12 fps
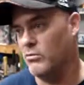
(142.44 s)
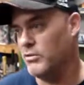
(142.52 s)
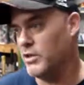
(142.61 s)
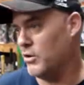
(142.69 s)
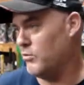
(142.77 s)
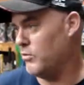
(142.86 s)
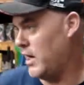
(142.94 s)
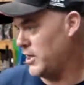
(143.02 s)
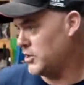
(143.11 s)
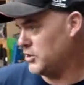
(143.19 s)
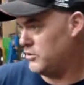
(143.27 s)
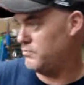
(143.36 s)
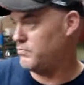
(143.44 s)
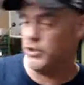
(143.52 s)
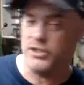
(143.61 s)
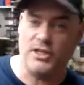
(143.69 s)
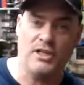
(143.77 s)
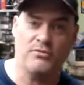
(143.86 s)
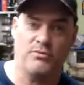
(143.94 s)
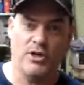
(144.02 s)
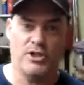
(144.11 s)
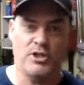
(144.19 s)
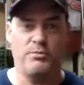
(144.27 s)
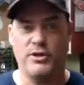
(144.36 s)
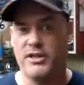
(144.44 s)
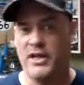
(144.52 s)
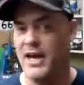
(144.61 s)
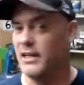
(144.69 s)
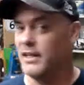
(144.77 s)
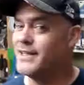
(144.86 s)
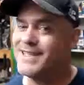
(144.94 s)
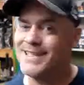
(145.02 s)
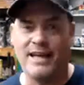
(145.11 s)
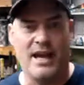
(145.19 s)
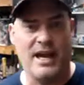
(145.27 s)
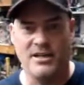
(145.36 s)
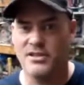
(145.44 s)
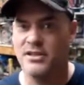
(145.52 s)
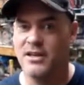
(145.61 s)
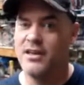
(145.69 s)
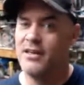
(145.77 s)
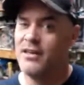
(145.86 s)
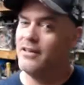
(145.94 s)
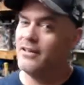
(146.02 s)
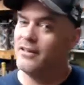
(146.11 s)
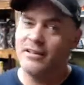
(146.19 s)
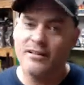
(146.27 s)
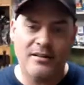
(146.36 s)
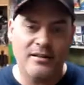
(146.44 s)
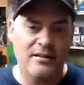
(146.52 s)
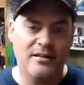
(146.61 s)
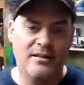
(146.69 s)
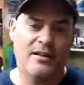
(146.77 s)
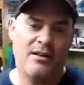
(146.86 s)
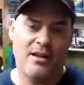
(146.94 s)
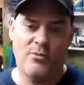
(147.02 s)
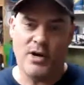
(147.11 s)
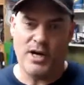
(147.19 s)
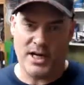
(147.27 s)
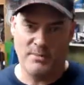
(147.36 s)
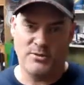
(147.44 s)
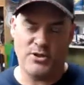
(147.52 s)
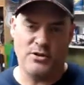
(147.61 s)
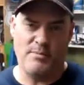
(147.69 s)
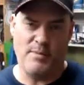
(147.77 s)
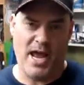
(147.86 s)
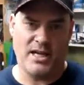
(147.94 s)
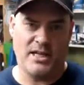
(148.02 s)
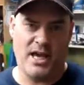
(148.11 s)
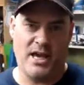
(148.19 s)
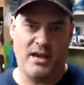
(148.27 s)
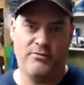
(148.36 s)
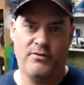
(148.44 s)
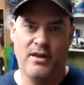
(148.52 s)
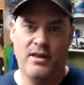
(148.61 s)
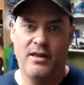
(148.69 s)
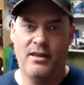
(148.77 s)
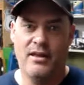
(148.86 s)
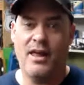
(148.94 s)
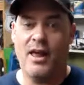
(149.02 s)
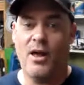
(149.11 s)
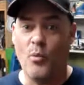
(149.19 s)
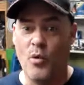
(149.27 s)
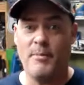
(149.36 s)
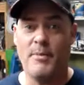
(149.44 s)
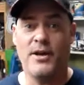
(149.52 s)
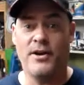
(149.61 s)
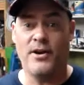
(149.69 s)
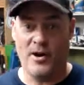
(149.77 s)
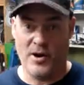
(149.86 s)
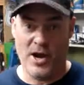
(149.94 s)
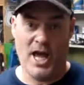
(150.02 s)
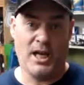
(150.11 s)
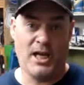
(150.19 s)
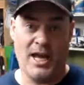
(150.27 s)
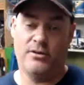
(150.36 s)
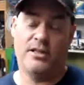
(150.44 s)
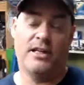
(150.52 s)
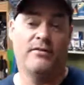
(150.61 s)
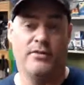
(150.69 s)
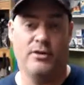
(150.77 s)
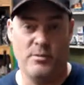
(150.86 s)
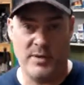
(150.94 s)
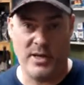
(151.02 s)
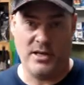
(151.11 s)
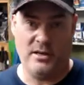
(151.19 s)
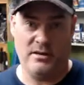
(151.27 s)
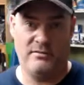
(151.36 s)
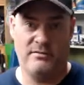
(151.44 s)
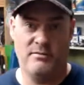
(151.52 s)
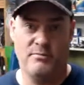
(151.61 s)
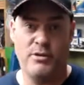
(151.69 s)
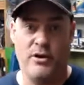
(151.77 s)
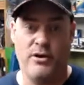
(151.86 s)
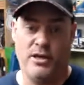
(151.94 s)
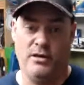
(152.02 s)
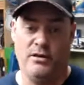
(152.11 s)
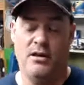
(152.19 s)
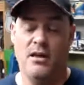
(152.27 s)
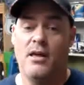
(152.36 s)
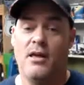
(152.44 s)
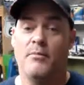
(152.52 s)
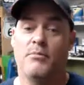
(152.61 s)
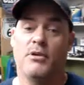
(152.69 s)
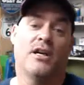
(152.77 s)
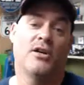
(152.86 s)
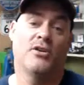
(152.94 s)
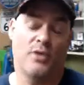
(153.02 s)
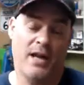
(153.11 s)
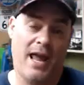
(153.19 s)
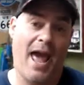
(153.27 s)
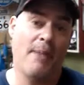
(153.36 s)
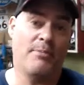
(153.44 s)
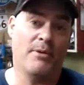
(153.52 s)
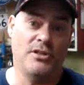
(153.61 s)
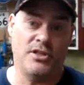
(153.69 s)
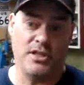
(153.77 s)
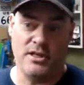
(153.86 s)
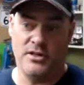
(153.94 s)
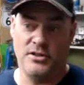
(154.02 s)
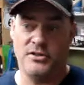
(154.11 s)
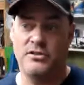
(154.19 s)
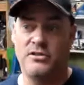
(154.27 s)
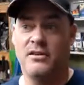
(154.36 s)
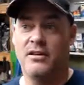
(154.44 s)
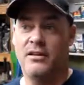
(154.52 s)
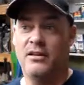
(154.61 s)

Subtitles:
you know, where I should put this, where I should put that. Listen guys, when it comes to a man cave, women are not allowed to give their opinion, period. Because what happens is